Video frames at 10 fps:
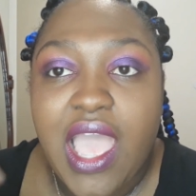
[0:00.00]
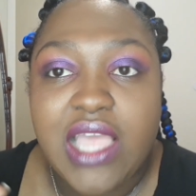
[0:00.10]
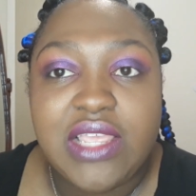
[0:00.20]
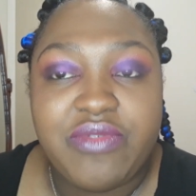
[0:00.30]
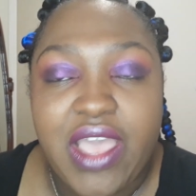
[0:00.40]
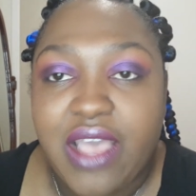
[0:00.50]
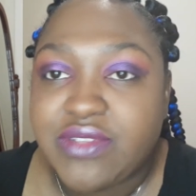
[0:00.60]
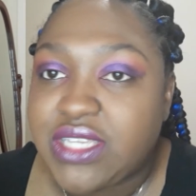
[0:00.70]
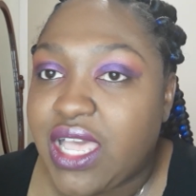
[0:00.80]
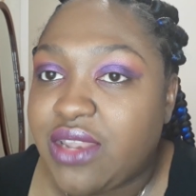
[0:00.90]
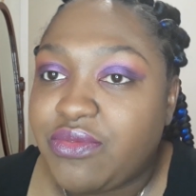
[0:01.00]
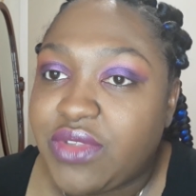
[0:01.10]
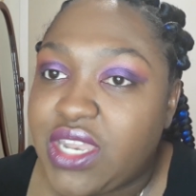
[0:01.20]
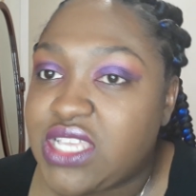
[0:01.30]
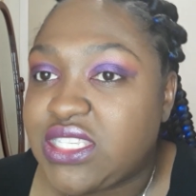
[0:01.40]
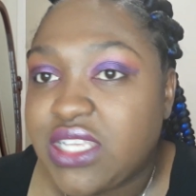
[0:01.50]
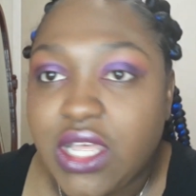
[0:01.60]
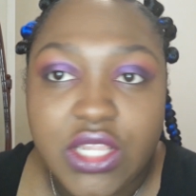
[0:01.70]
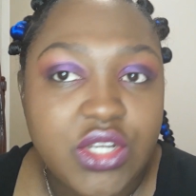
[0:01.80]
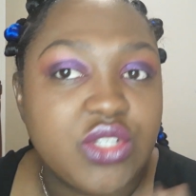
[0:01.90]
If I have to kind of finesse the
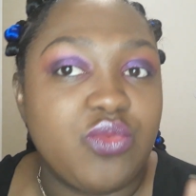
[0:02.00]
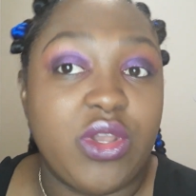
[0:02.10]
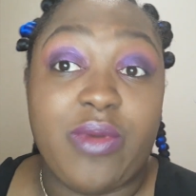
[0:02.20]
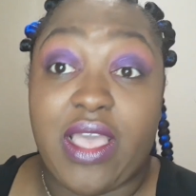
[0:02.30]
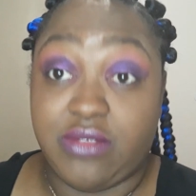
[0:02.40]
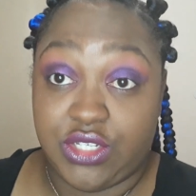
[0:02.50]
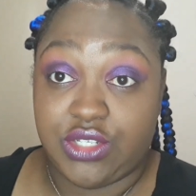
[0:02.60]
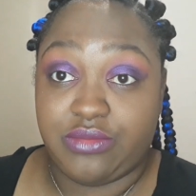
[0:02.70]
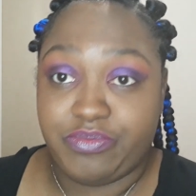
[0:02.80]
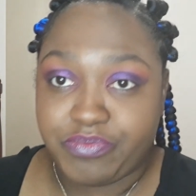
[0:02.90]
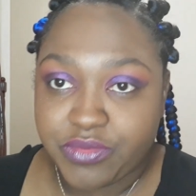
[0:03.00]
colors, what do I have to do?